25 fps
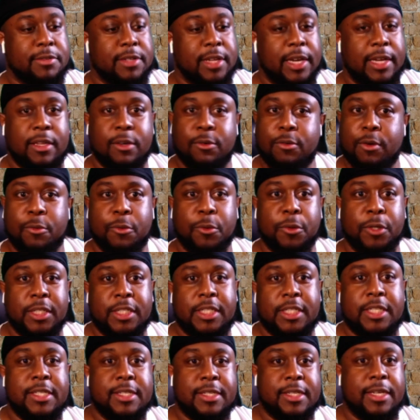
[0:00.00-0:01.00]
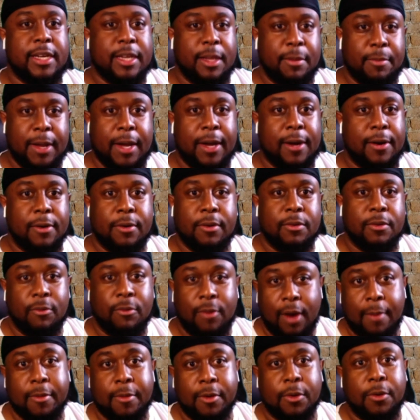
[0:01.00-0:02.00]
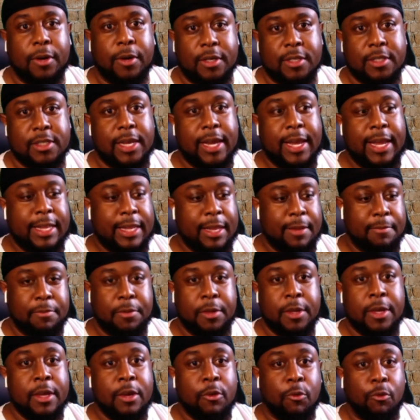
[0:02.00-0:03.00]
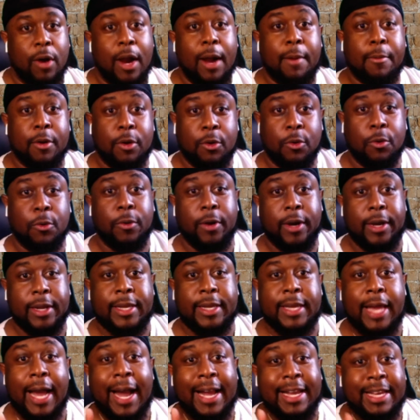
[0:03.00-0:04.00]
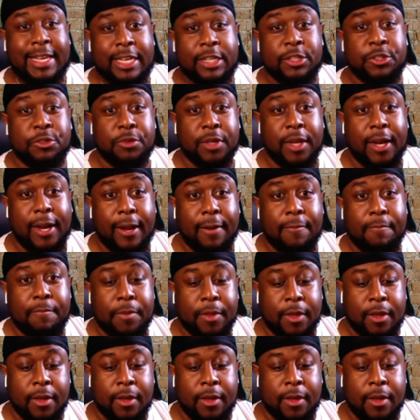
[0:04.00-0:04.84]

I was like, look what Rudy T said about Robert Ory, because and then Robert Ory, I kid you not,